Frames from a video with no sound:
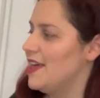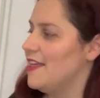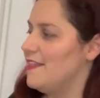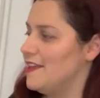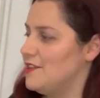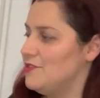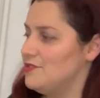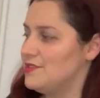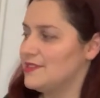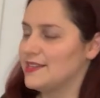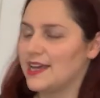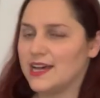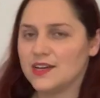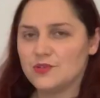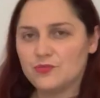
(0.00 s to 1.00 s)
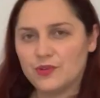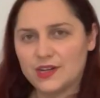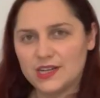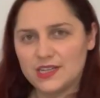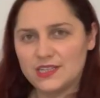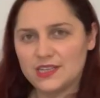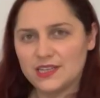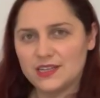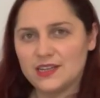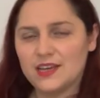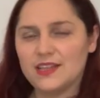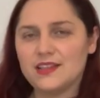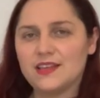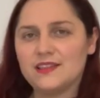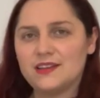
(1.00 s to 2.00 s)
Then you just add one idea
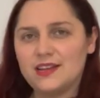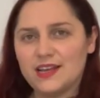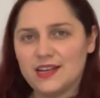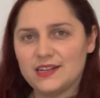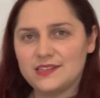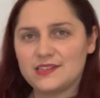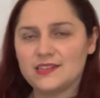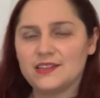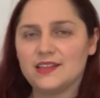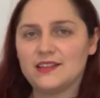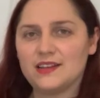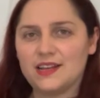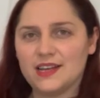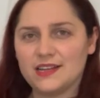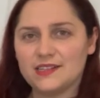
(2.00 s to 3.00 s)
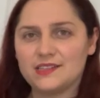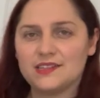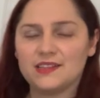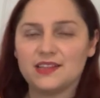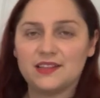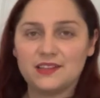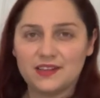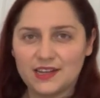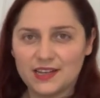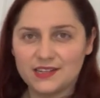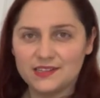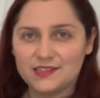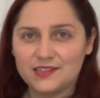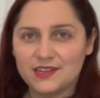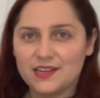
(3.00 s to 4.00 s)
and then the next and then the next and then the
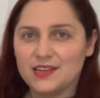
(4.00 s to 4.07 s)
next.